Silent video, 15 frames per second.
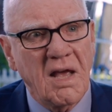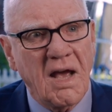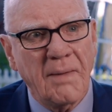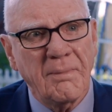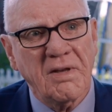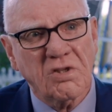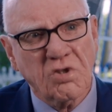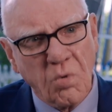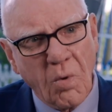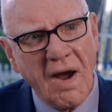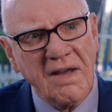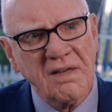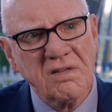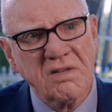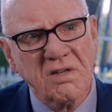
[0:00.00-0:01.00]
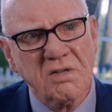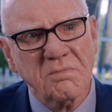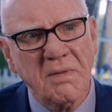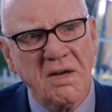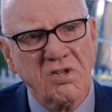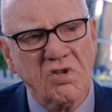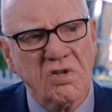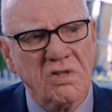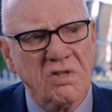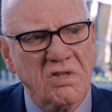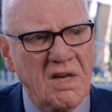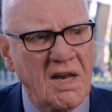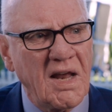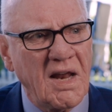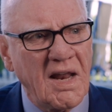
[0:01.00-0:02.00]
I mean, twice as much as
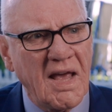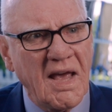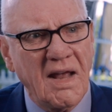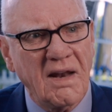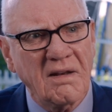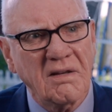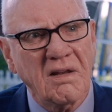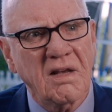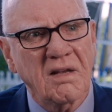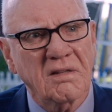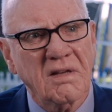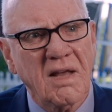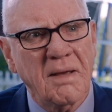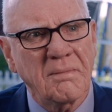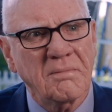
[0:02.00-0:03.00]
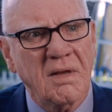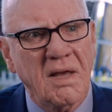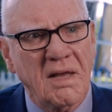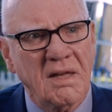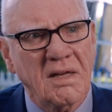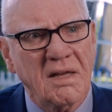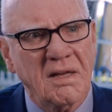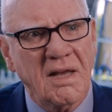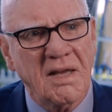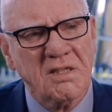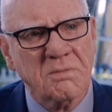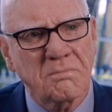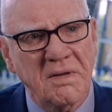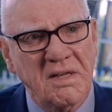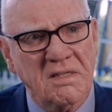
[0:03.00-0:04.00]
CNN and
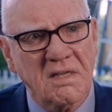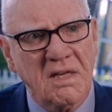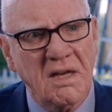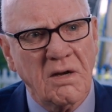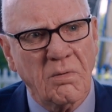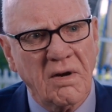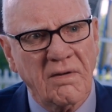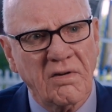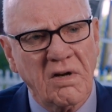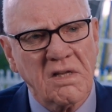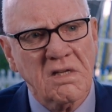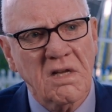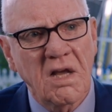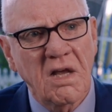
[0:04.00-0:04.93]
SBC or whatever it is